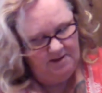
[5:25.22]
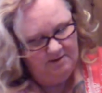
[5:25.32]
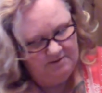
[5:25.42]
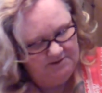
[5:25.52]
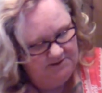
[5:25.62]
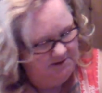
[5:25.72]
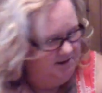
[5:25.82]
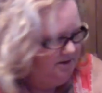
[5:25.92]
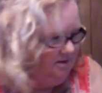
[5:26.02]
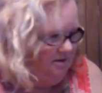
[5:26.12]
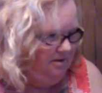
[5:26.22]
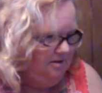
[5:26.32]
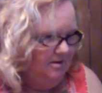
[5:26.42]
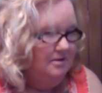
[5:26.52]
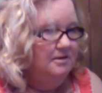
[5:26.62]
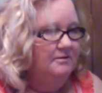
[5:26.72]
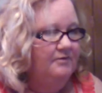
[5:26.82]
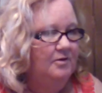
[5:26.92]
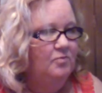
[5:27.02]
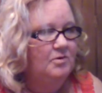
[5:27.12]
Now let's see
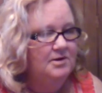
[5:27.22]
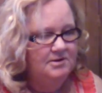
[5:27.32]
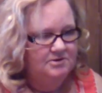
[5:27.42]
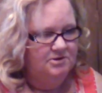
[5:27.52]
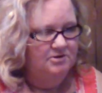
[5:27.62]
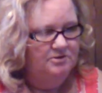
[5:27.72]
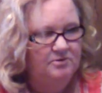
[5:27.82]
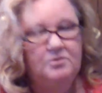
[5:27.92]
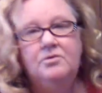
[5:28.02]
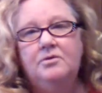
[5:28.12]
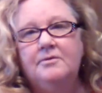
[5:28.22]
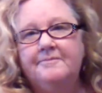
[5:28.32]
if I wanted to